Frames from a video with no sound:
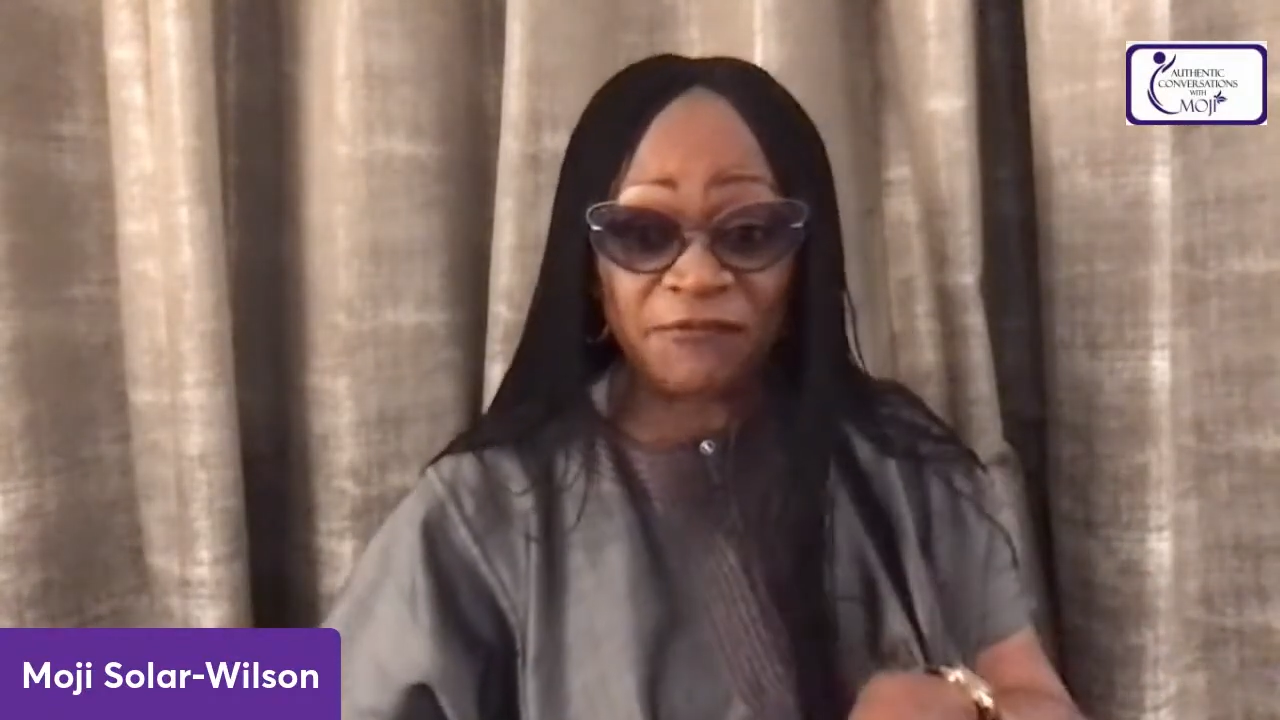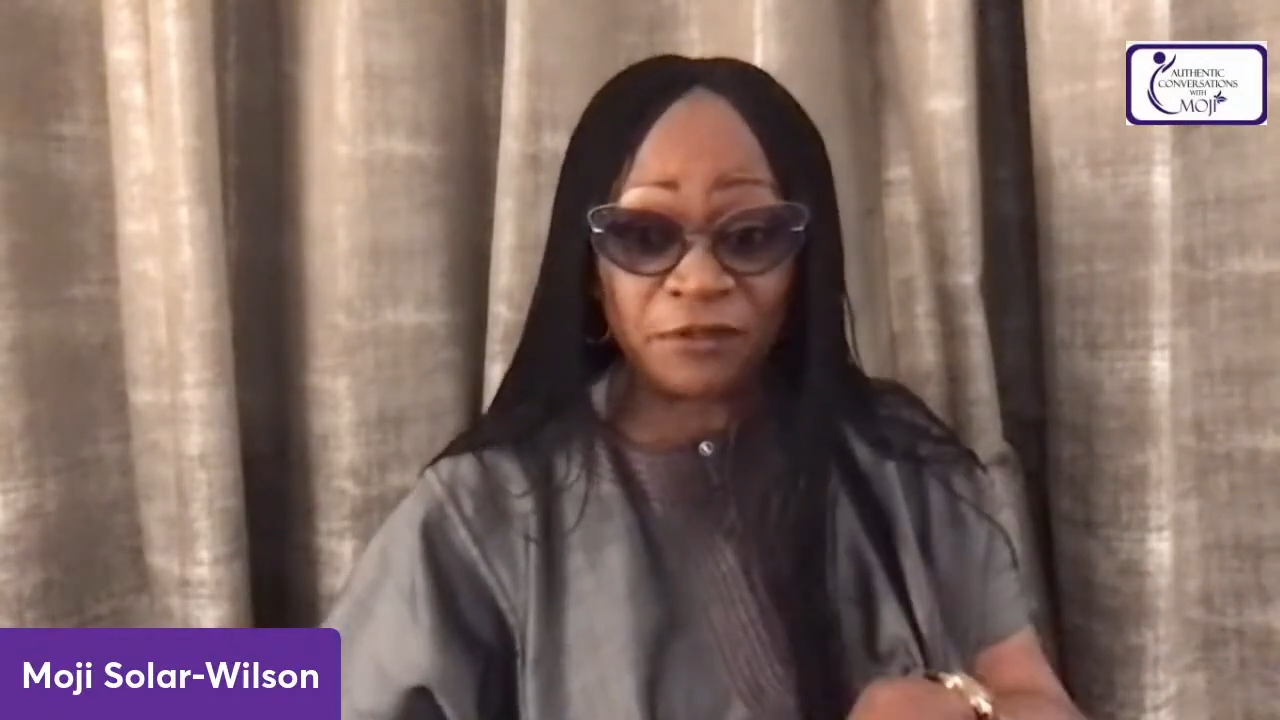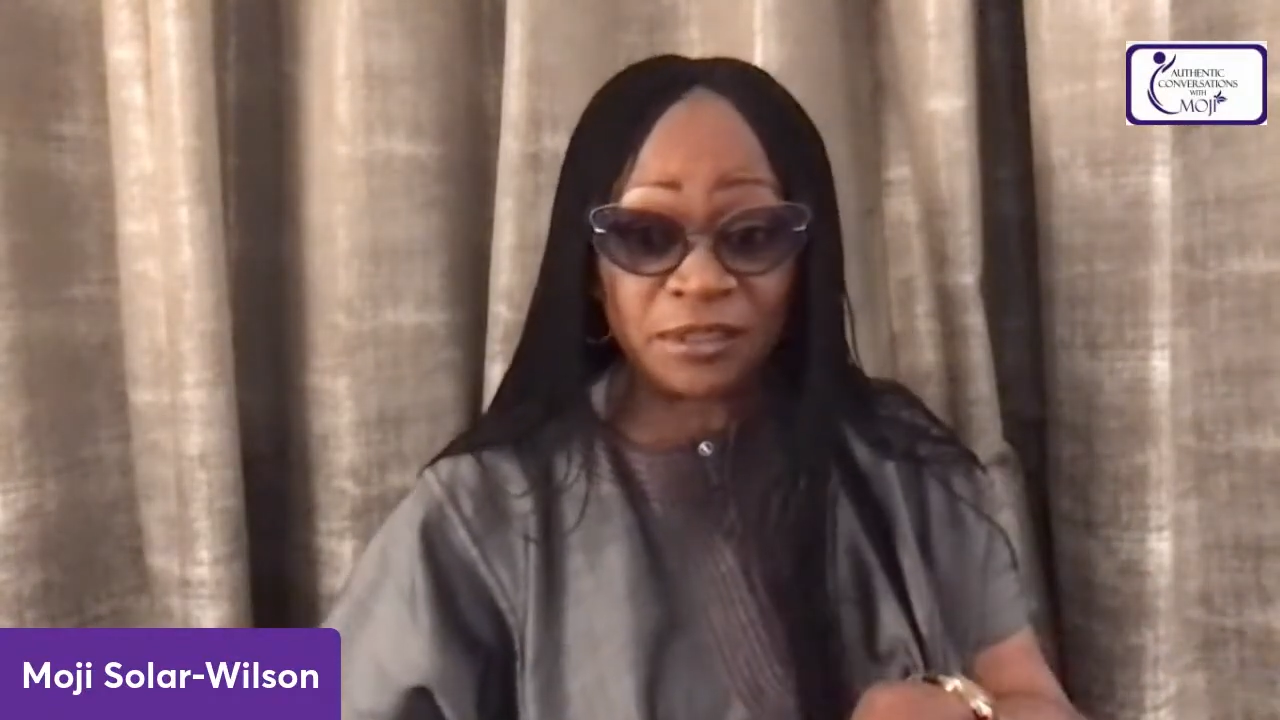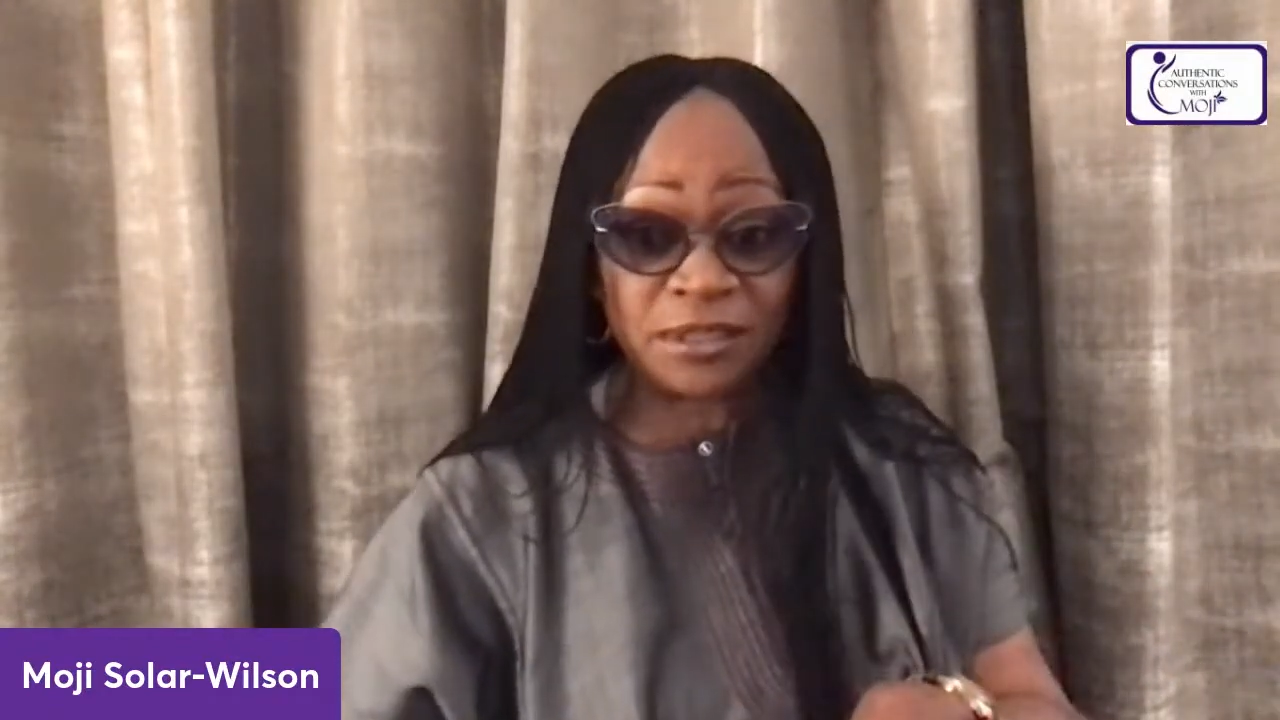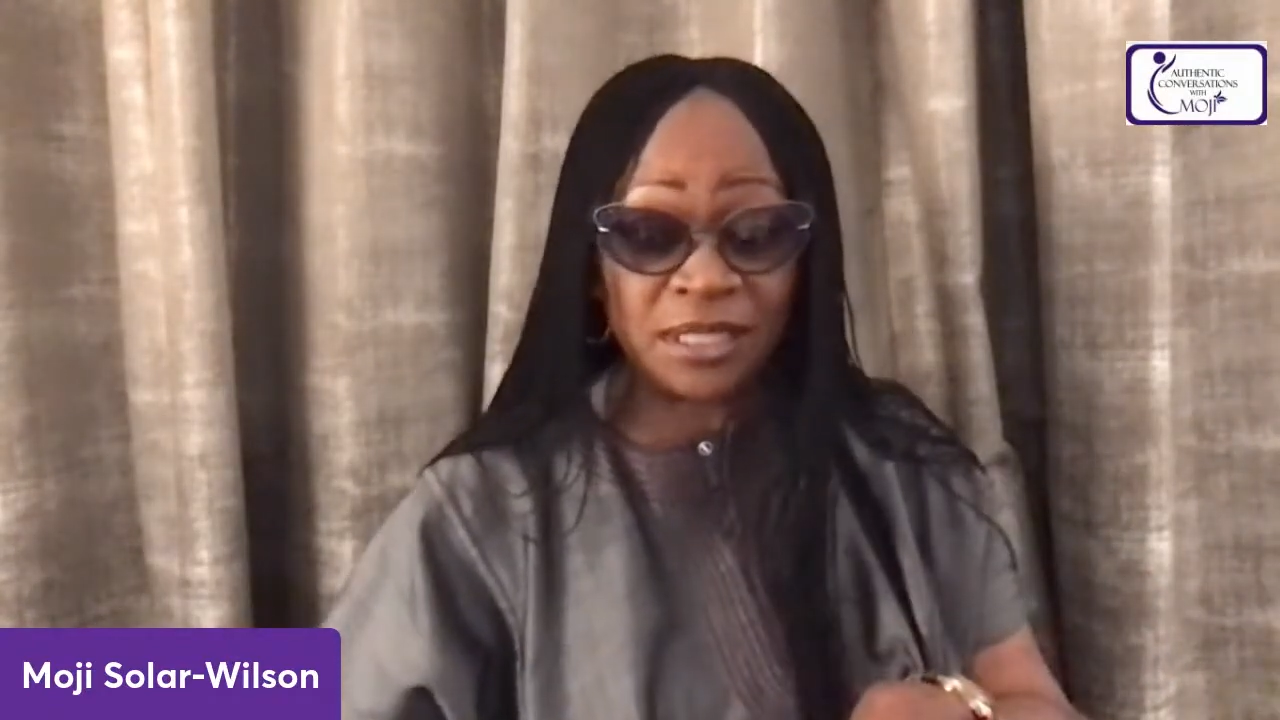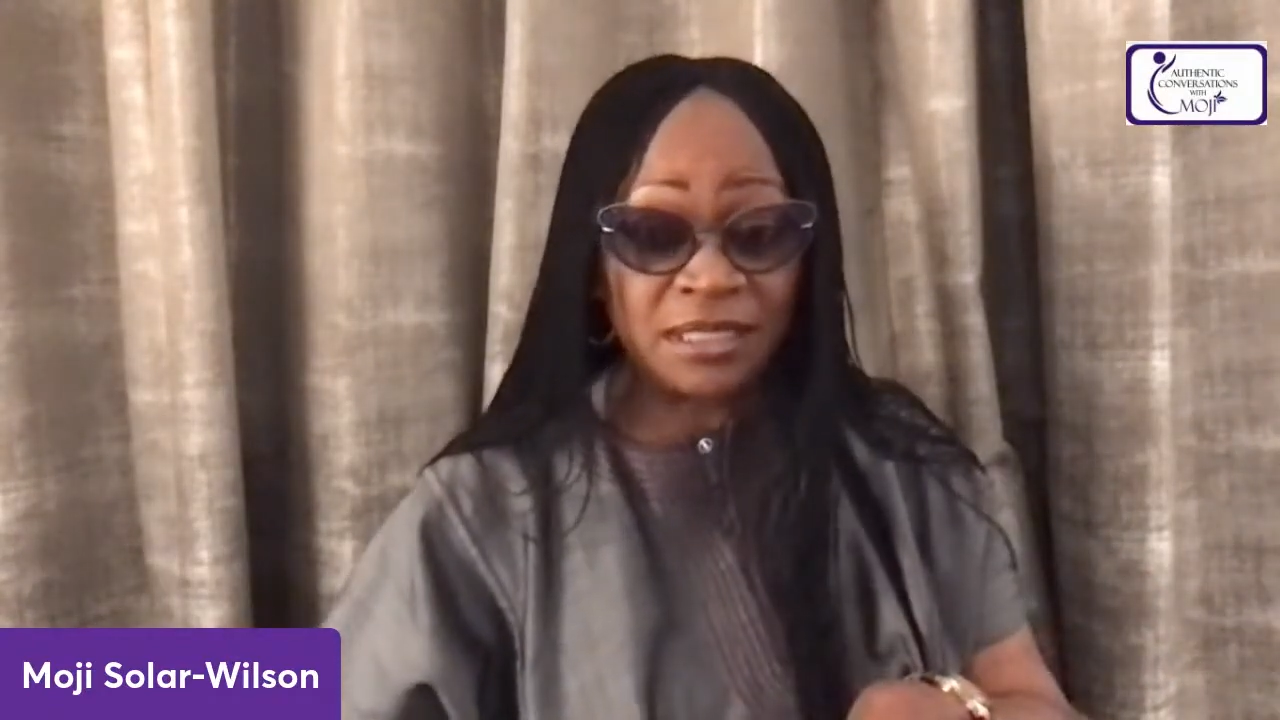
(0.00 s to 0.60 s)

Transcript: first